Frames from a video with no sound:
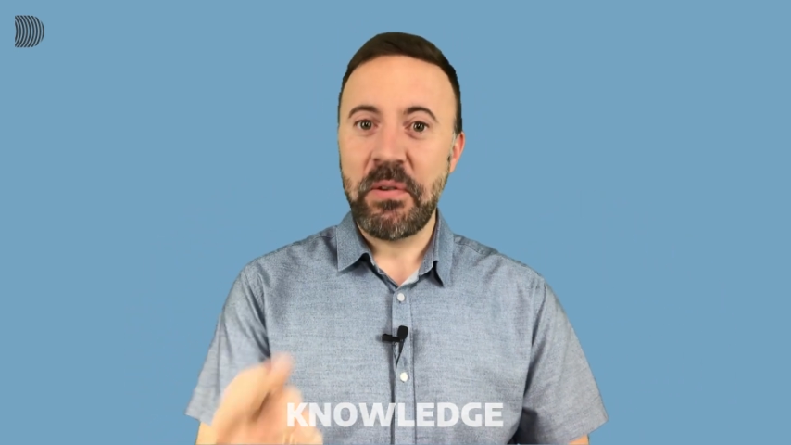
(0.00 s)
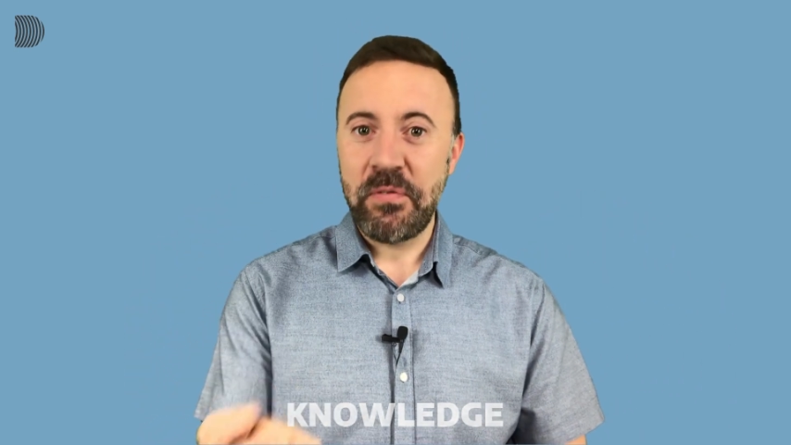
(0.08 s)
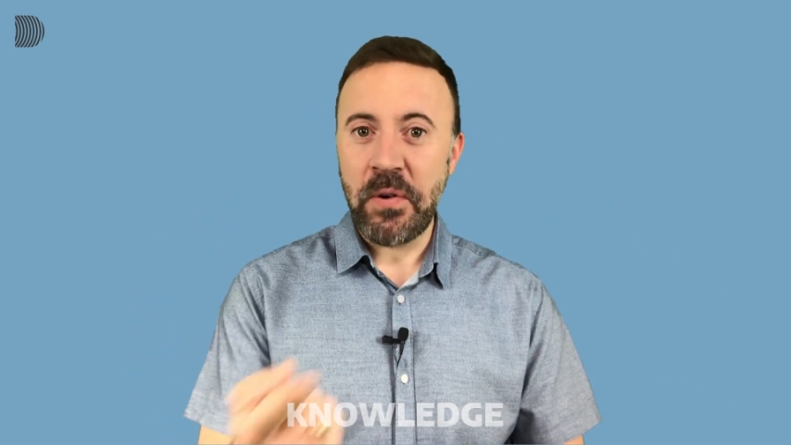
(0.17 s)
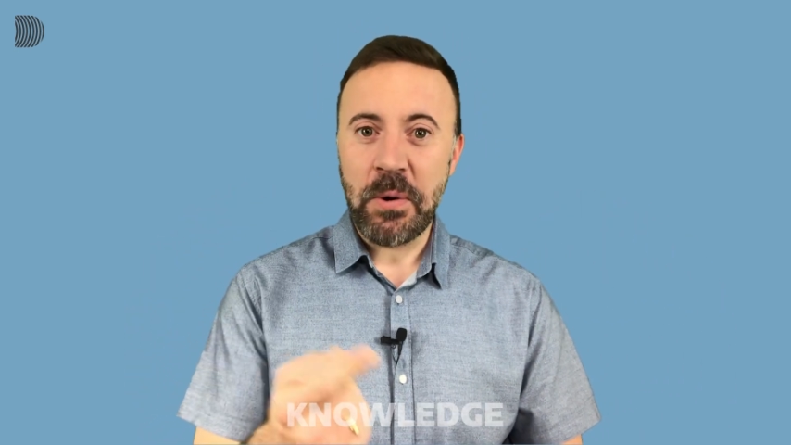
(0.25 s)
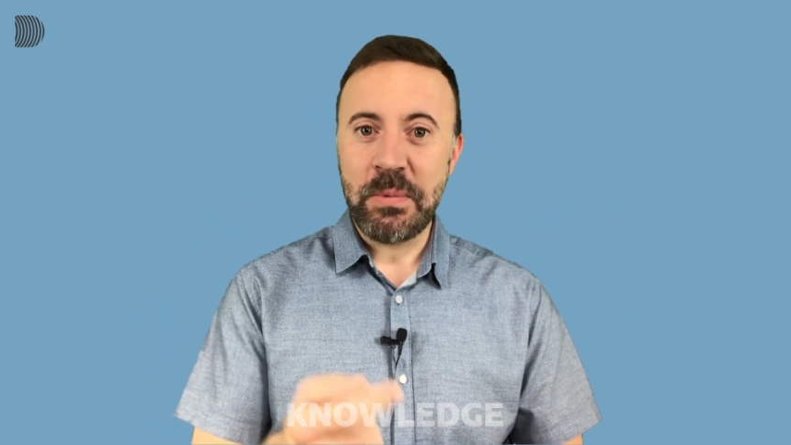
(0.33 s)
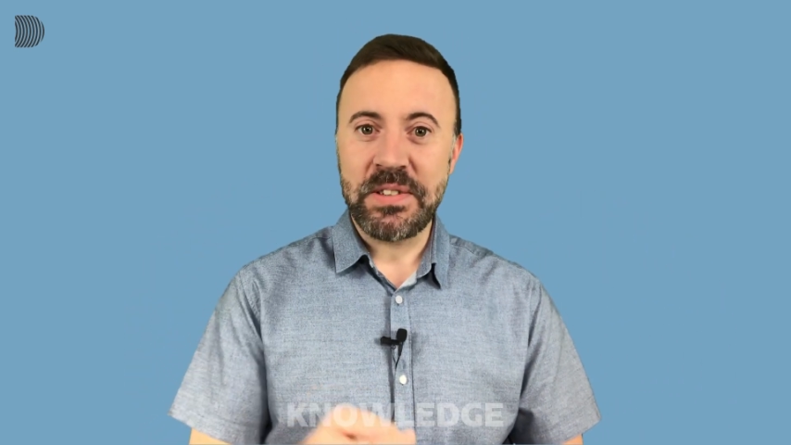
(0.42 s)

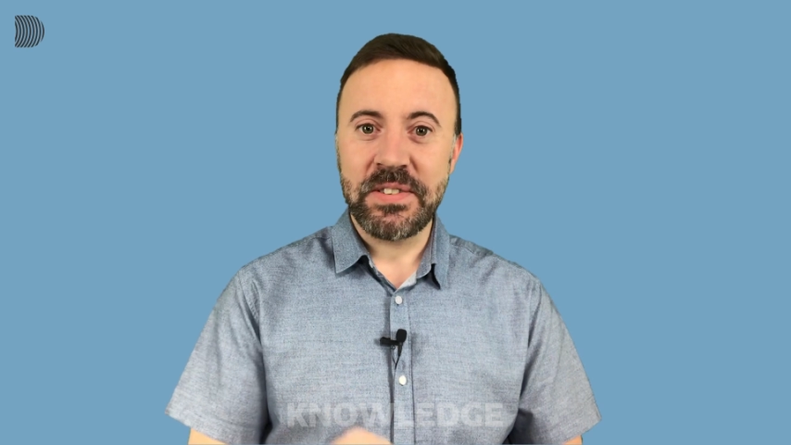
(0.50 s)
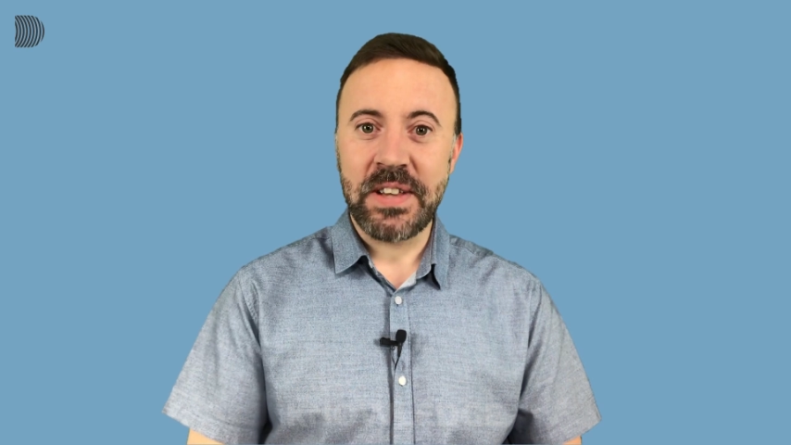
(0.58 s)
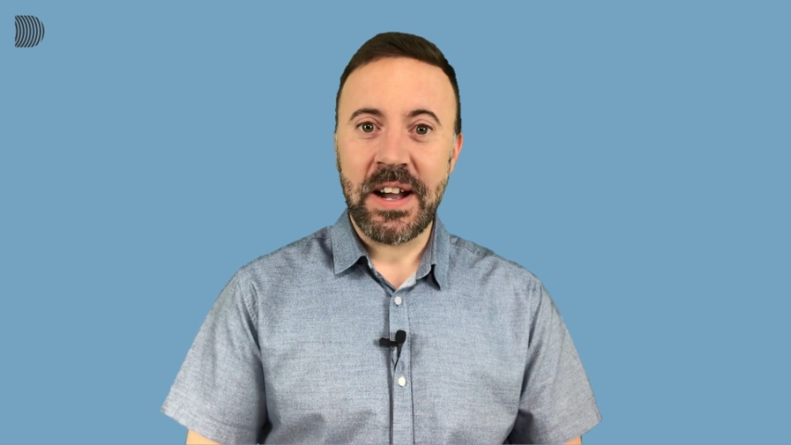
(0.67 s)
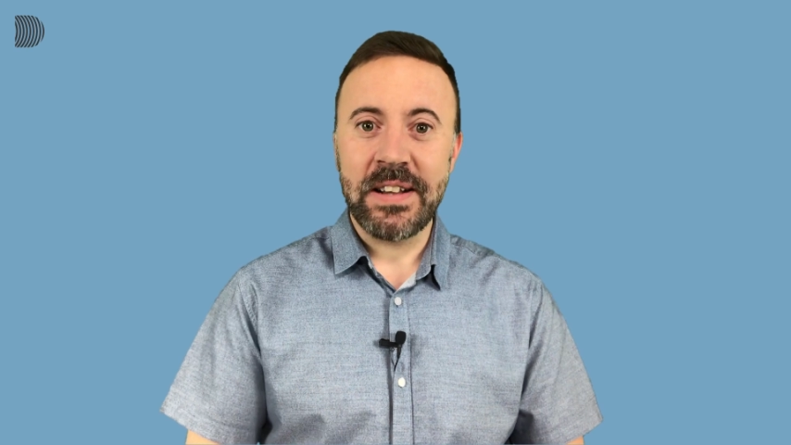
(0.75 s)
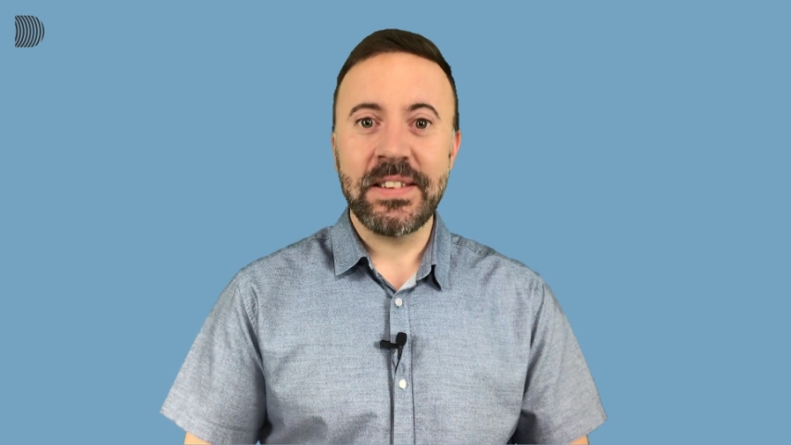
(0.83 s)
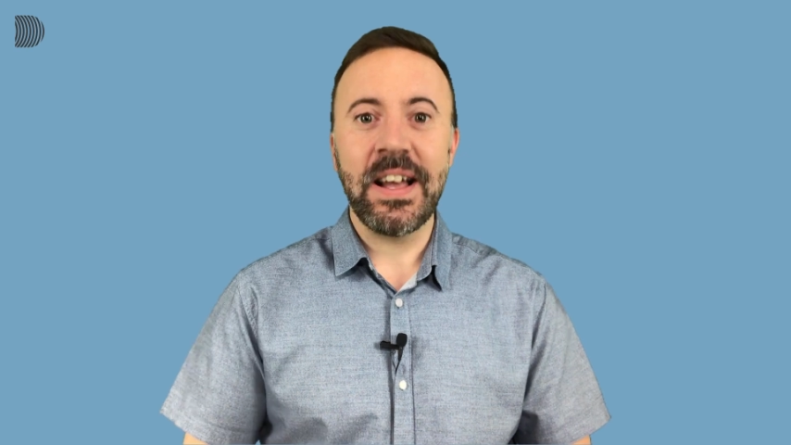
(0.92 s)
before we
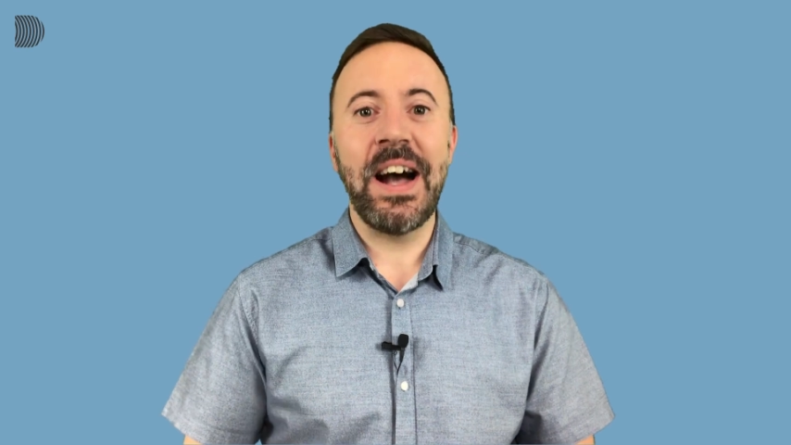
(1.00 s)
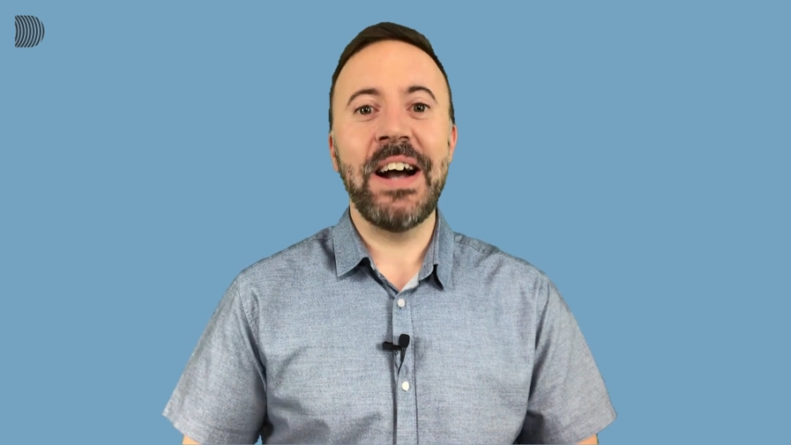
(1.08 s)
start